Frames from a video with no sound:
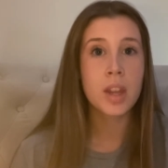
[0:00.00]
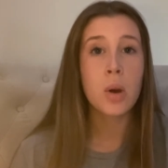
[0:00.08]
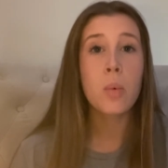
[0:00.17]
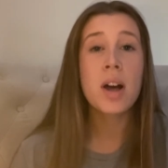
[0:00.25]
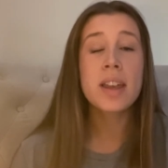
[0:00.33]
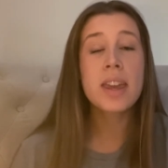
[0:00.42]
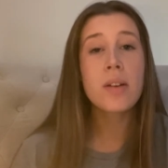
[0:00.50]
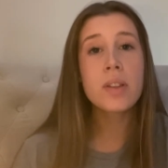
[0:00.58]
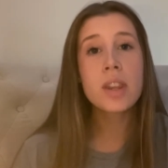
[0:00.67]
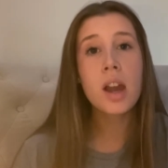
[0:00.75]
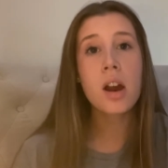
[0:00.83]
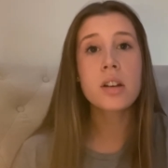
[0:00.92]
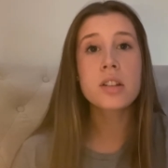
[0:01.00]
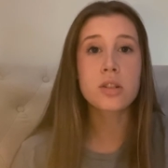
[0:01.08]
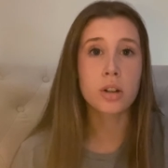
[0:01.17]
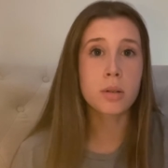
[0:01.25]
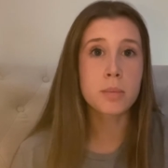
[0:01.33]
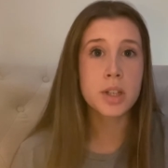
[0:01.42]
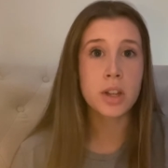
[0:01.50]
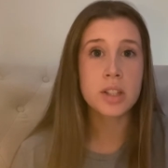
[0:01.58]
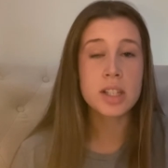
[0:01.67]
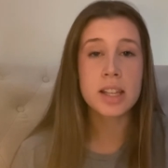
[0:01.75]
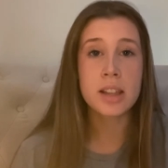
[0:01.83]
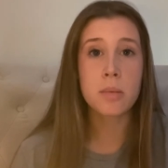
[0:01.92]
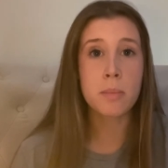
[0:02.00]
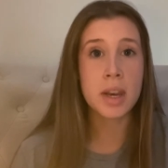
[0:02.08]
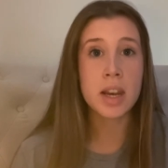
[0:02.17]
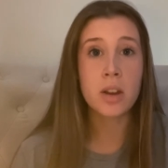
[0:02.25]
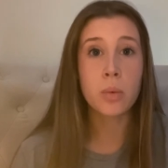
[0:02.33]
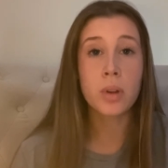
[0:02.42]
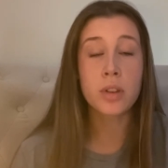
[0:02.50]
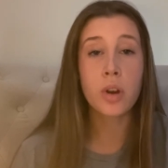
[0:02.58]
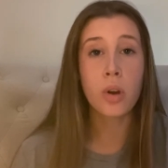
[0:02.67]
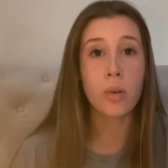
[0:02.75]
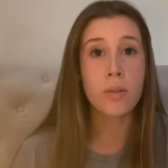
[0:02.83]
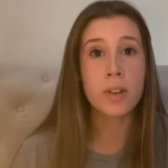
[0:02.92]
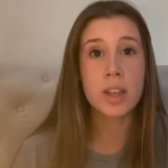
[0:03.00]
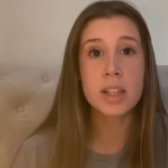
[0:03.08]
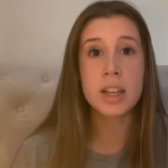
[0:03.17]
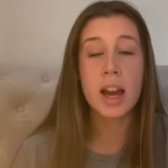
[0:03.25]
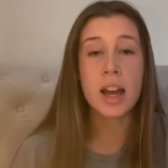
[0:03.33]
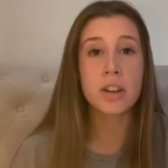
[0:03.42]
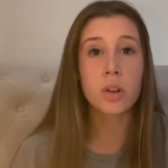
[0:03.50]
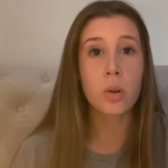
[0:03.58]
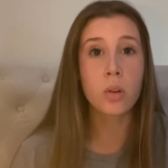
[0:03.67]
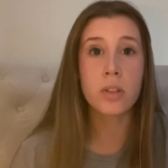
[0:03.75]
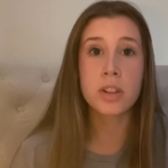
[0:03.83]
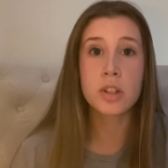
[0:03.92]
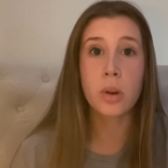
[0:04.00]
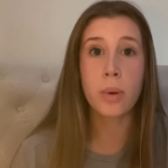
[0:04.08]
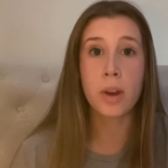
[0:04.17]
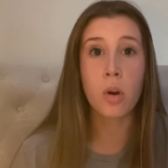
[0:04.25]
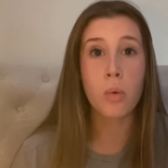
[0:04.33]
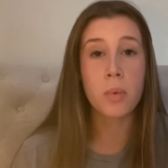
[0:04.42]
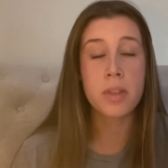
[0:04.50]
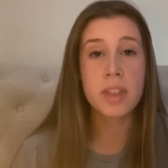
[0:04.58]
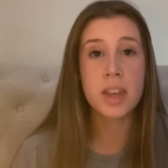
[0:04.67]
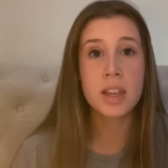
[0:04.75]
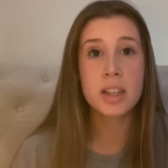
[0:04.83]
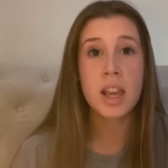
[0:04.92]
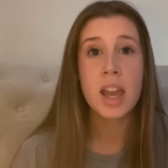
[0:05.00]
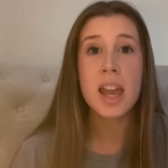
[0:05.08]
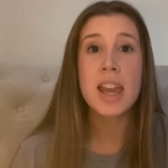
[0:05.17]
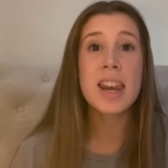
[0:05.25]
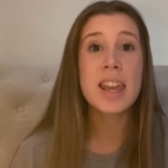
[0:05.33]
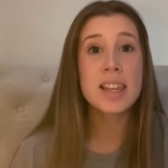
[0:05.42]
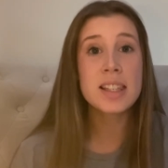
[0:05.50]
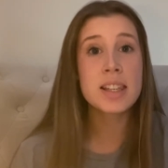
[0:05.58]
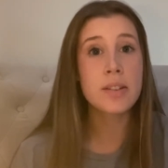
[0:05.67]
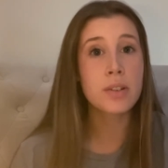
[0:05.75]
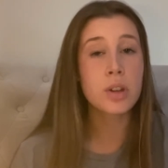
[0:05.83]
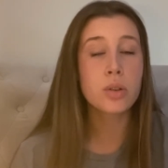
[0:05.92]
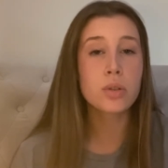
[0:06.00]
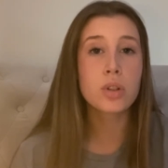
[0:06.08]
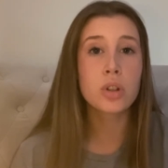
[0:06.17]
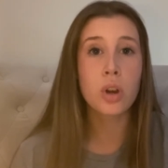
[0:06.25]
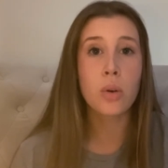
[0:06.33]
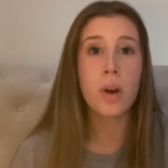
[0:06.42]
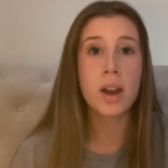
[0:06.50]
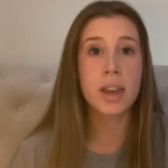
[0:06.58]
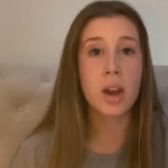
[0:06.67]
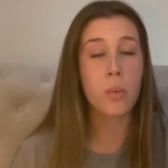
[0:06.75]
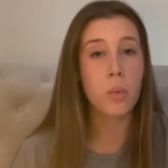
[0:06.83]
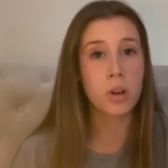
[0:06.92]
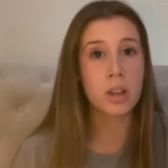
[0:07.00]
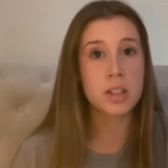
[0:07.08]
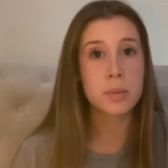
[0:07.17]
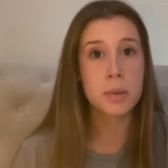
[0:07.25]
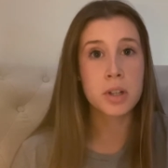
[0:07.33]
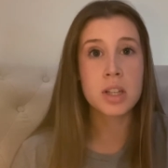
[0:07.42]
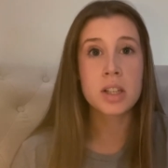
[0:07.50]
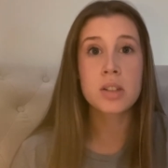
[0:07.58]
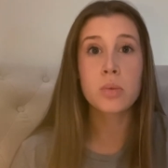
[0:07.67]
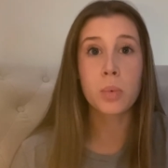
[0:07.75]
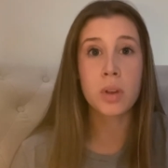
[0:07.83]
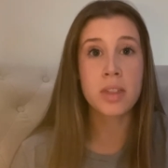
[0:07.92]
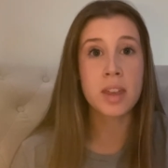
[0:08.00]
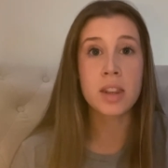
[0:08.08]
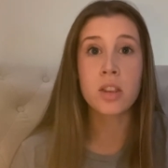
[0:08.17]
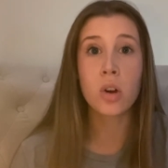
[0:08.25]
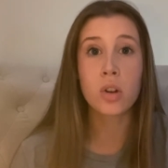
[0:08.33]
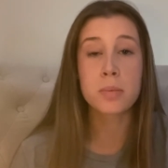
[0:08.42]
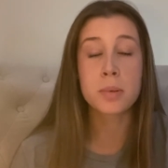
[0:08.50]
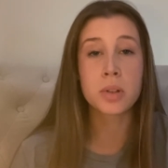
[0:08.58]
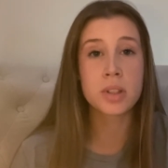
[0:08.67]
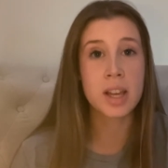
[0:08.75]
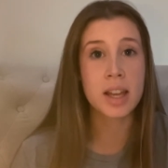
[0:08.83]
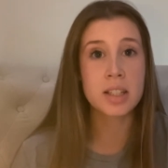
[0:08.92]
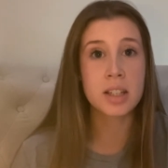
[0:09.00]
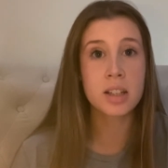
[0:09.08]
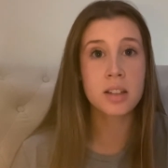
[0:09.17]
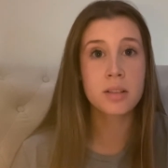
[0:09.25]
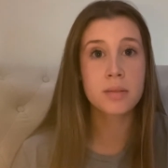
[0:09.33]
Well, given the current circumstances at the minute with COVID and all that's going on with it, it is difficult to go and get work experience within the hospital setting.